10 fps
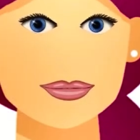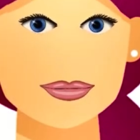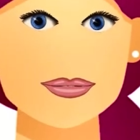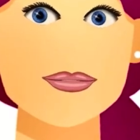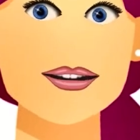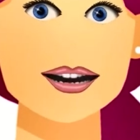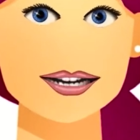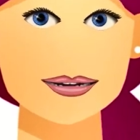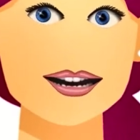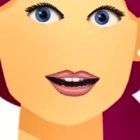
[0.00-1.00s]
And
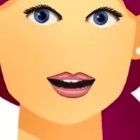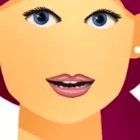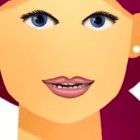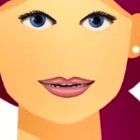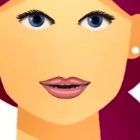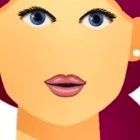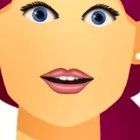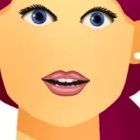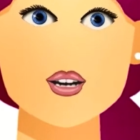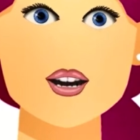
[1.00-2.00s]
this time,
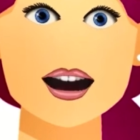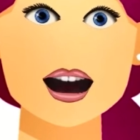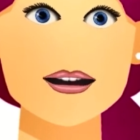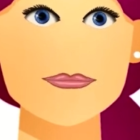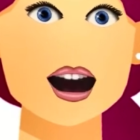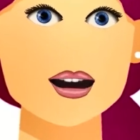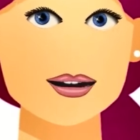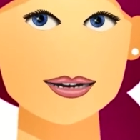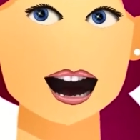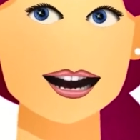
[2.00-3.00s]
we'll see more
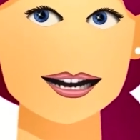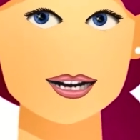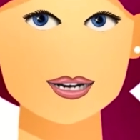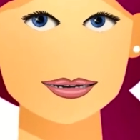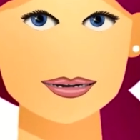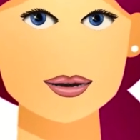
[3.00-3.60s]
vowel signs.